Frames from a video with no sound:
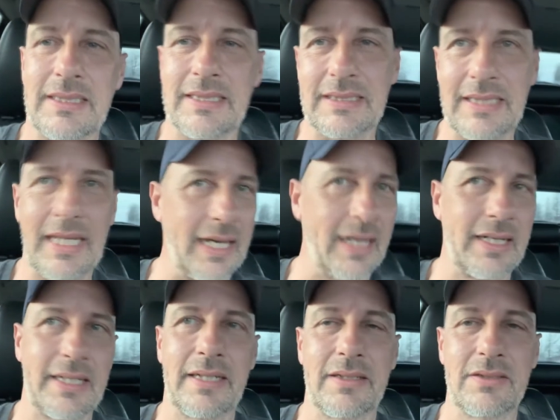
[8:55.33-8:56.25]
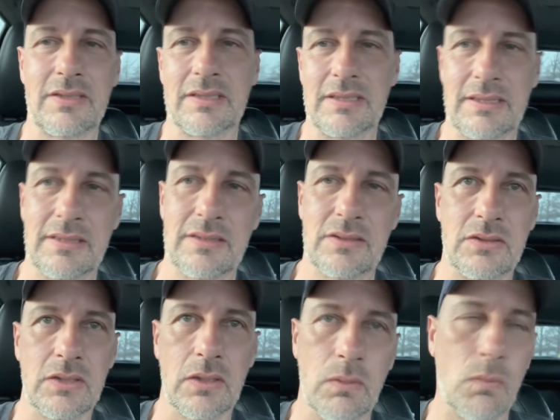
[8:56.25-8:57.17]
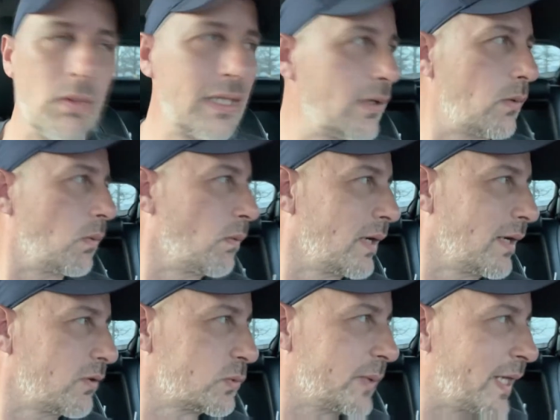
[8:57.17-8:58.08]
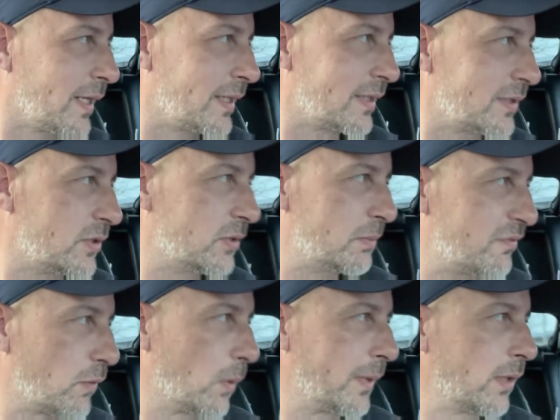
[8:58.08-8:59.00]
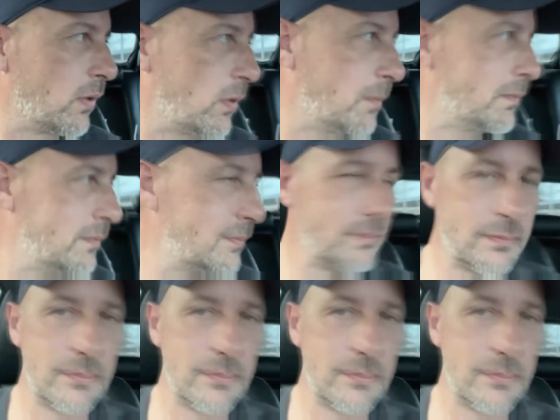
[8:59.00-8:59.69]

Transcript: Yeah, I guess. So what else, what else we gotta do before we go home?